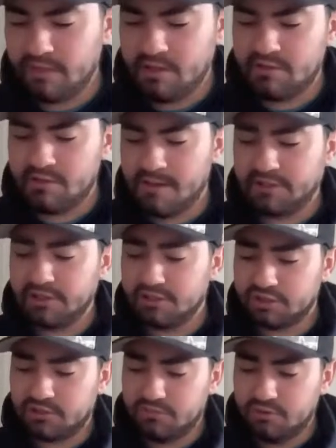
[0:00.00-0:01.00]
I'm actually going
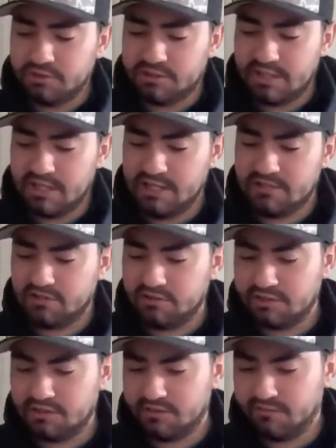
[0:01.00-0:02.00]
to smooth this in so it
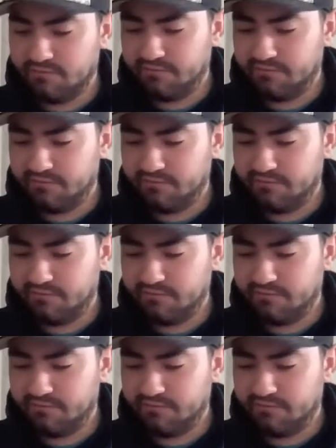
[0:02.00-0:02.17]
doesn't